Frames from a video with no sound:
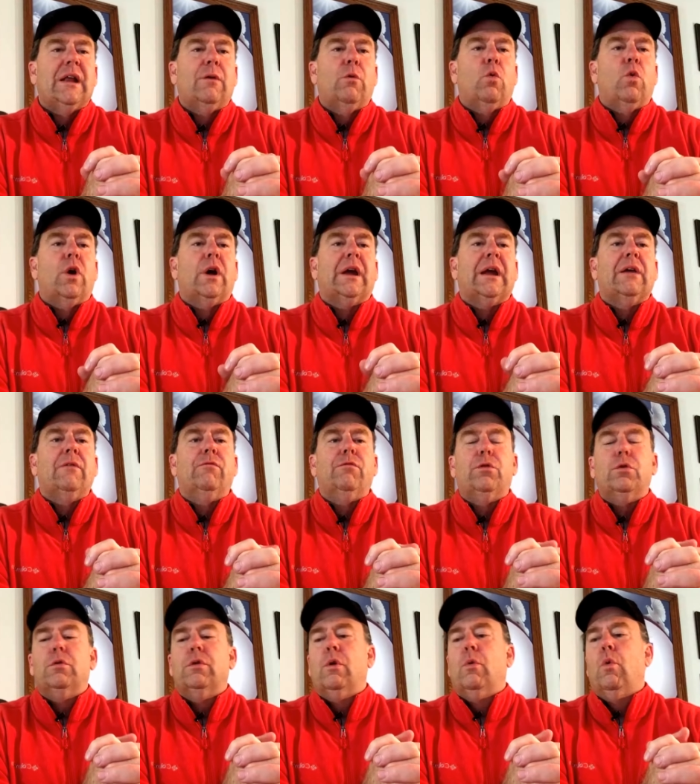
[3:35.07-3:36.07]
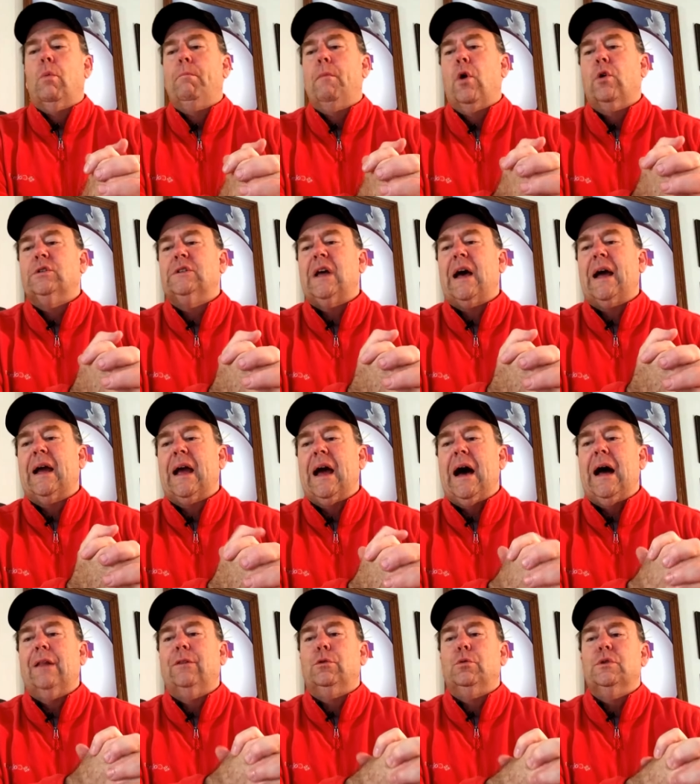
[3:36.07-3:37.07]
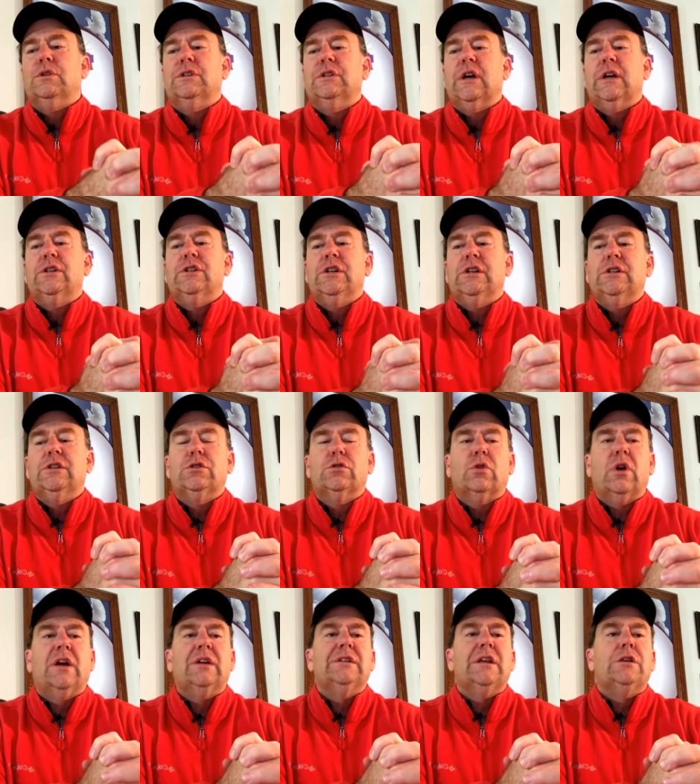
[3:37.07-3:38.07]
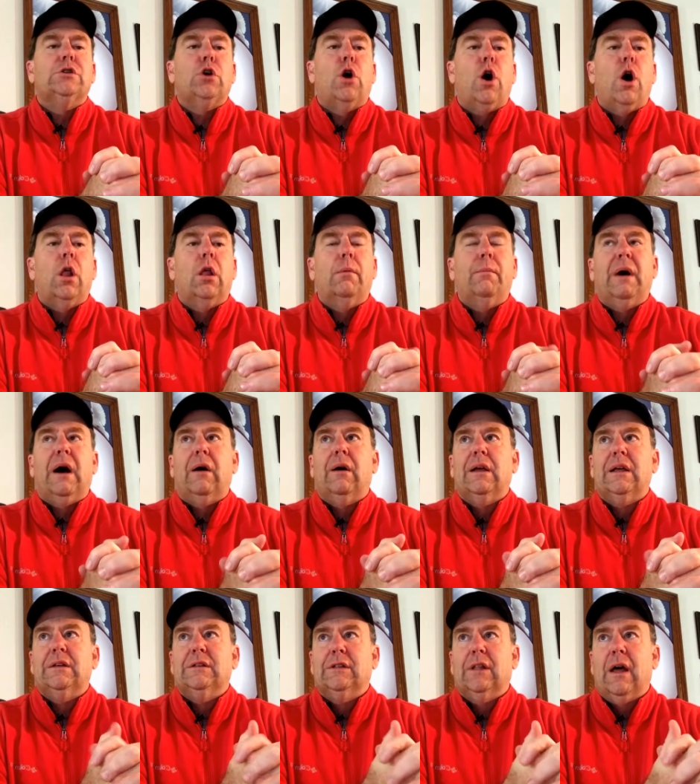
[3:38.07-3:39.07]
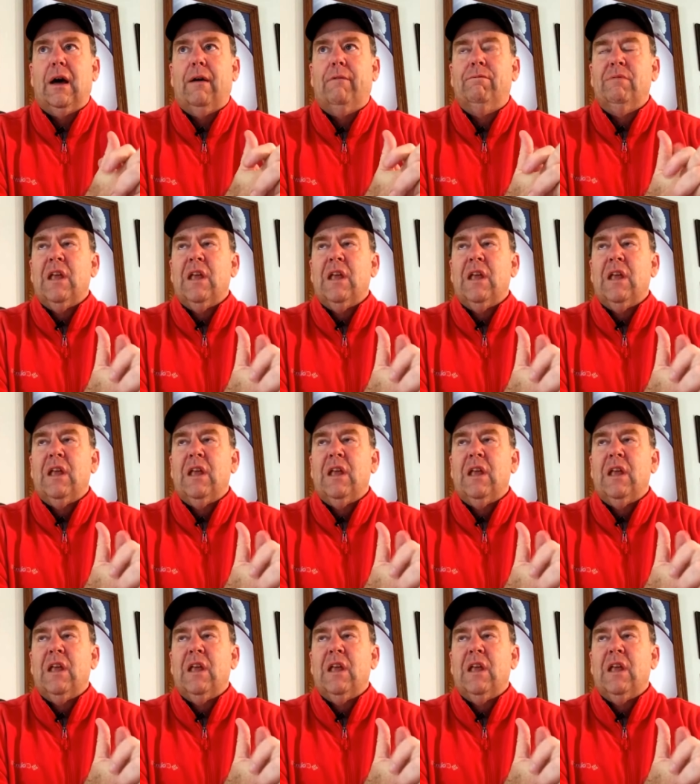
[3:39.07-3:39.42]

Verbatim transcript: of working through the Most High God through His Son Jesus Christ. It's all about His love.